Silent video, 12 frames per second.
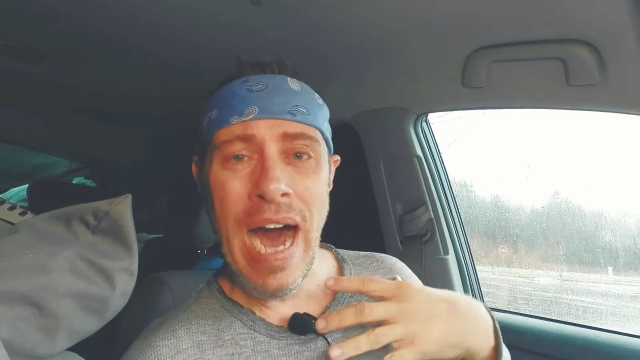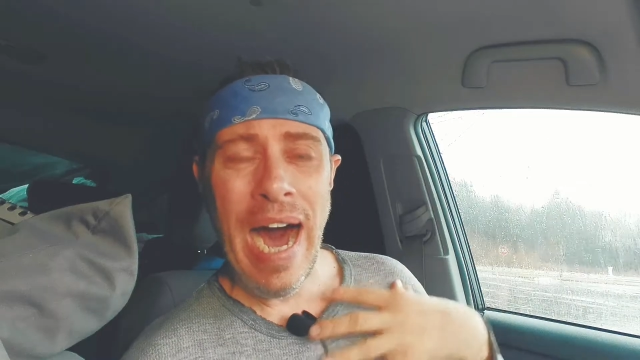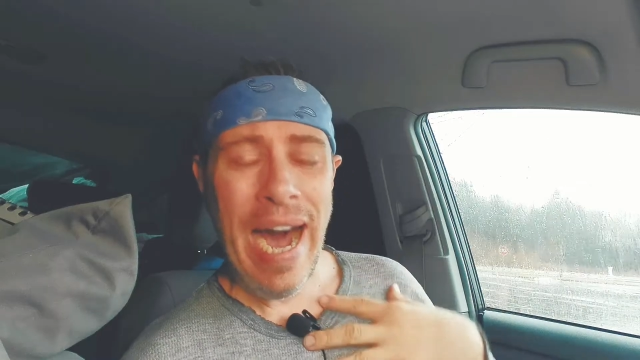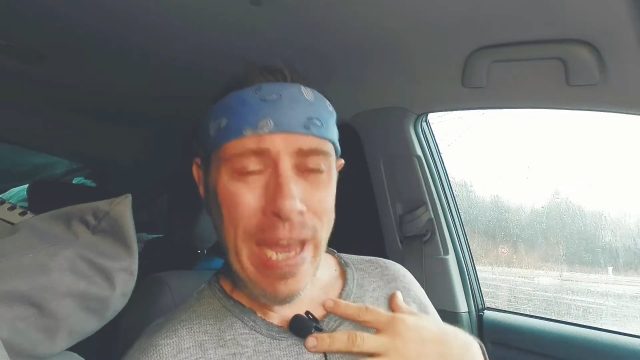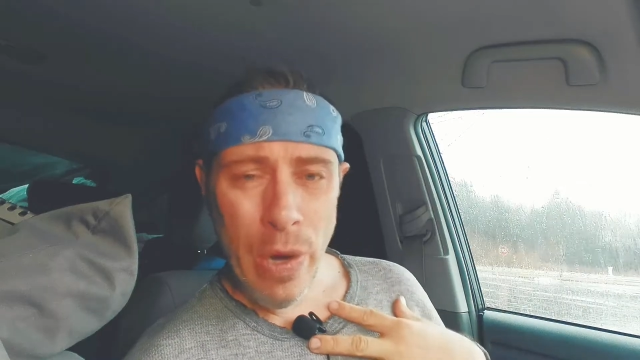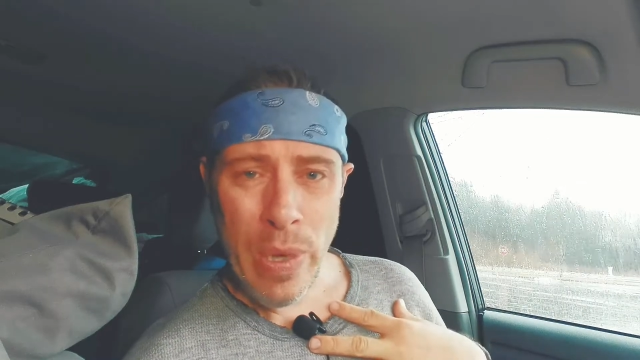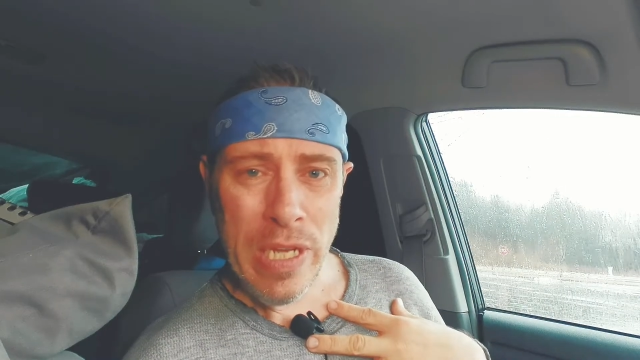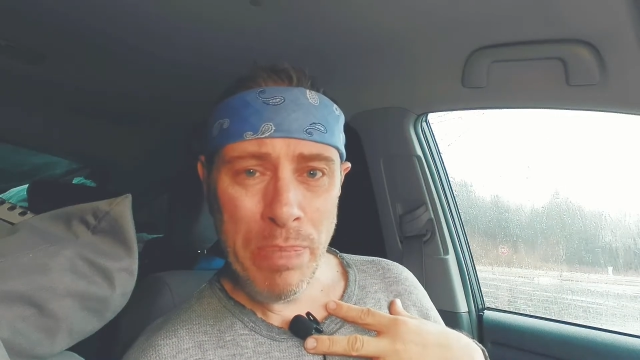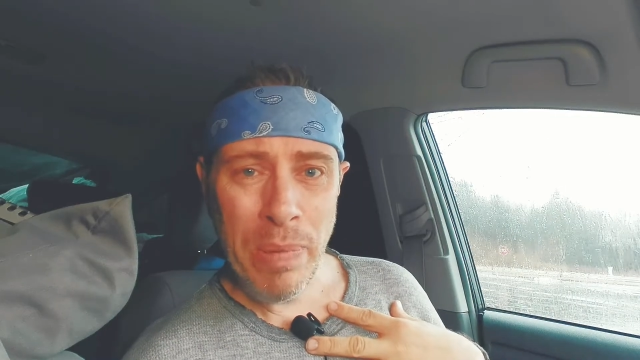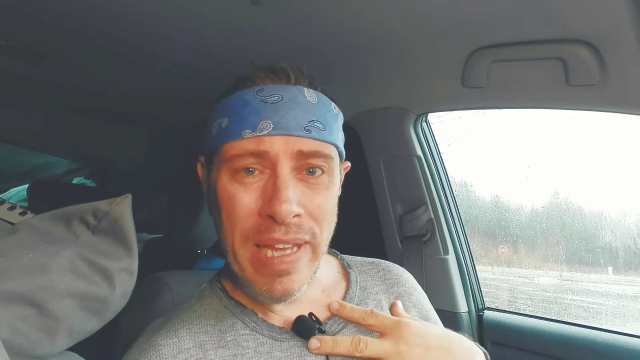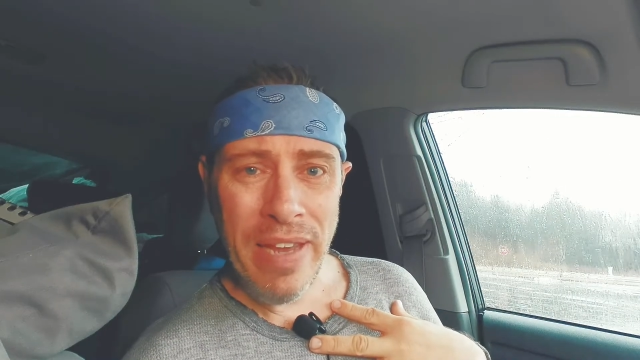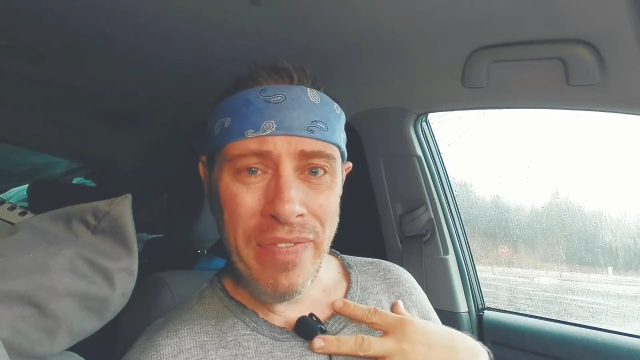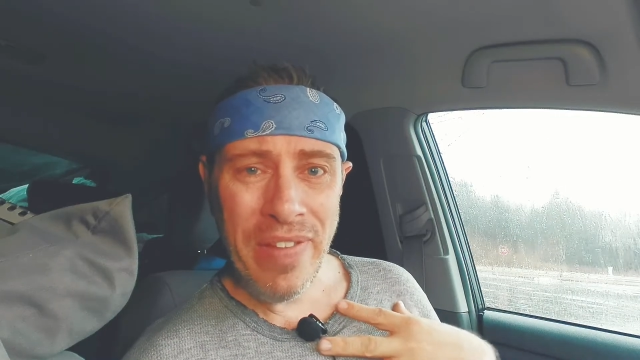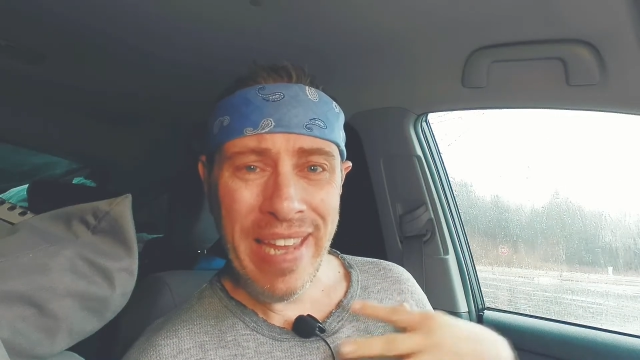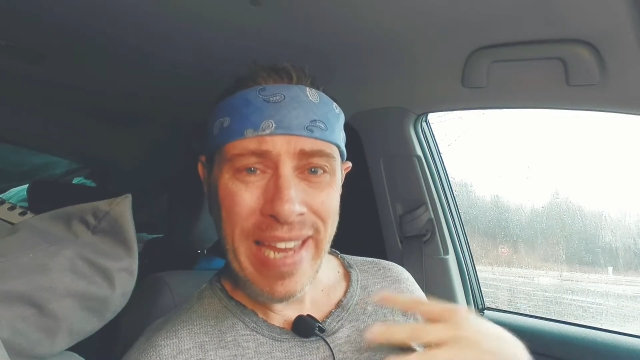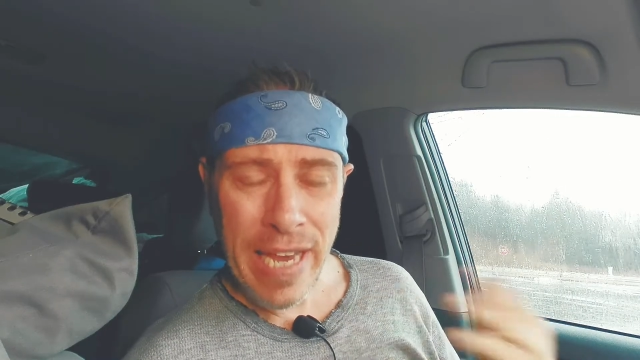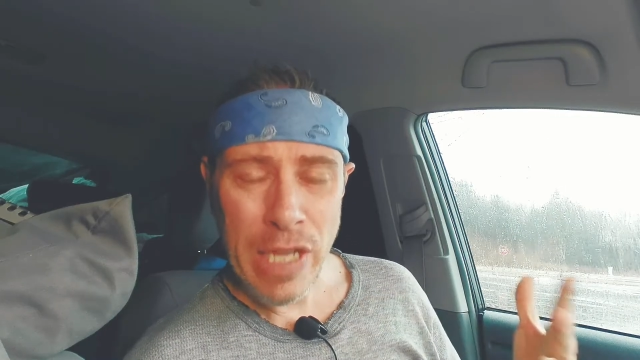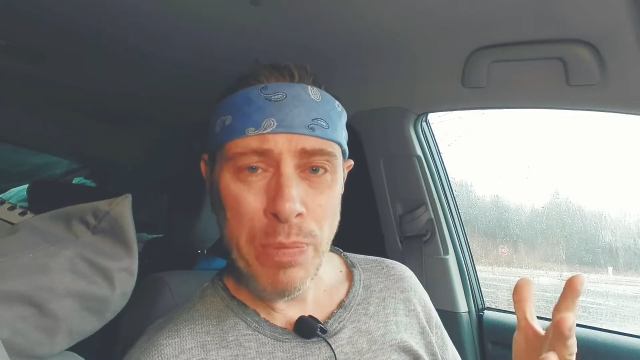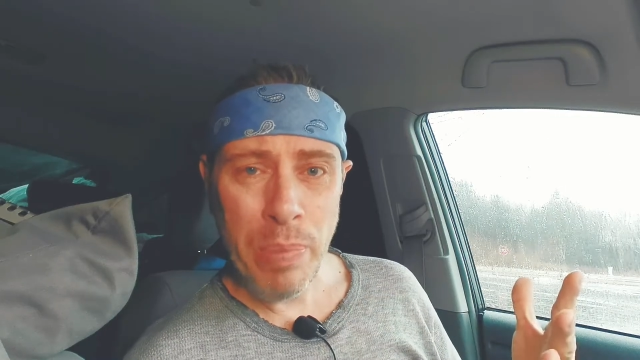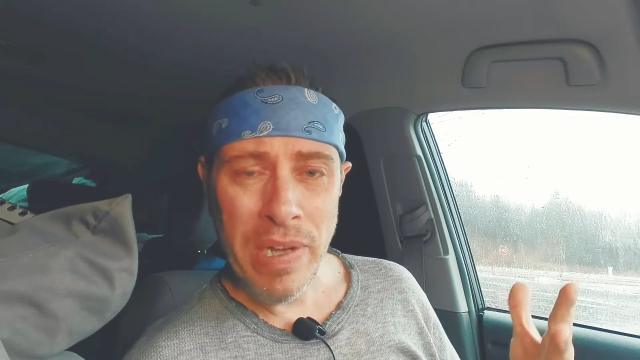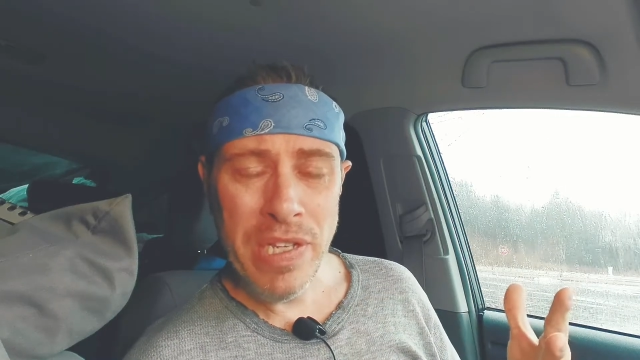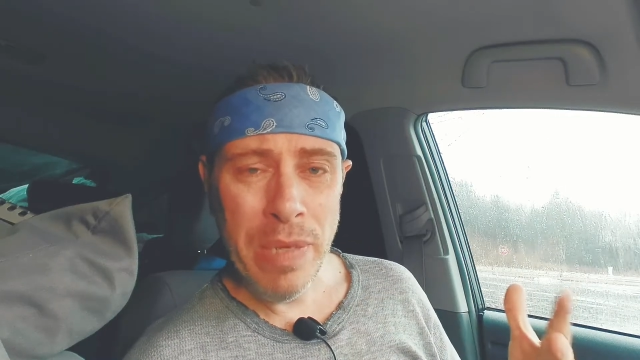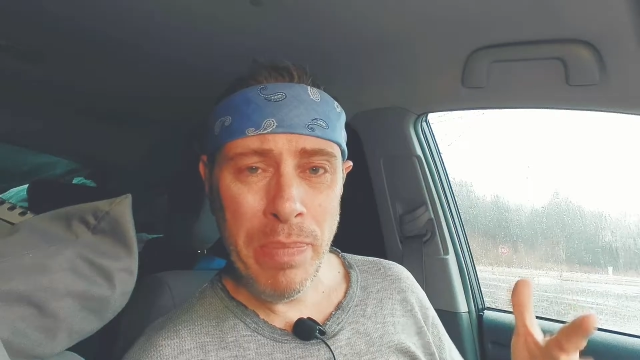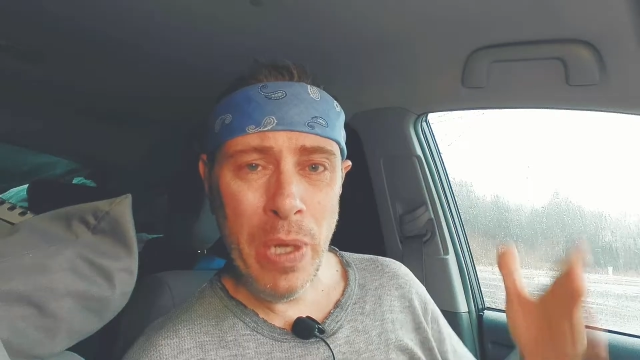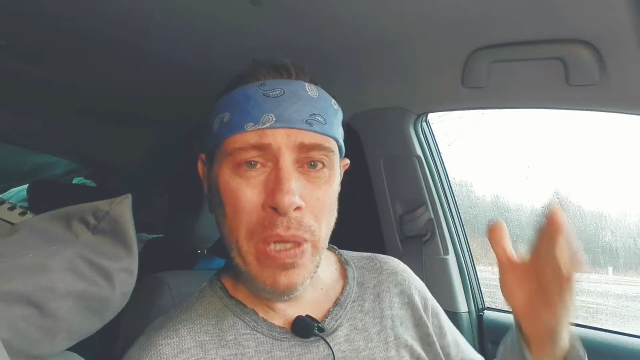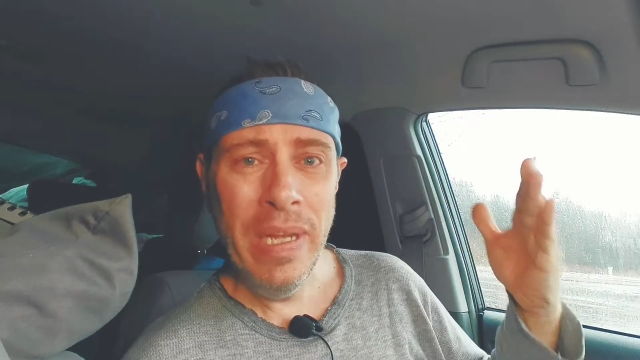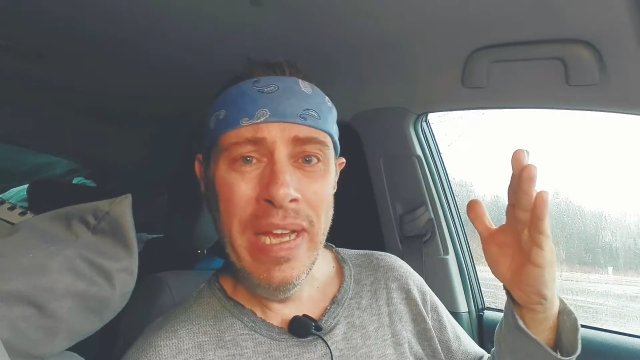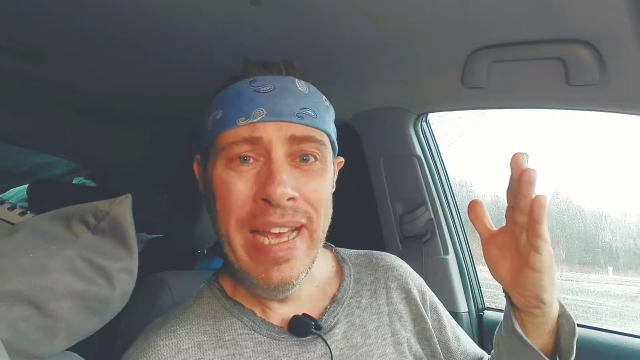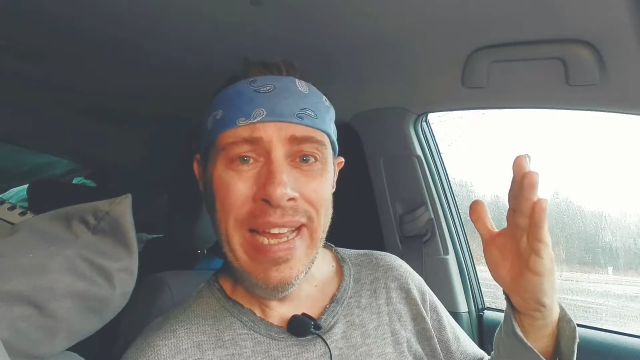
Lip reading: I always believe in the KISS principle.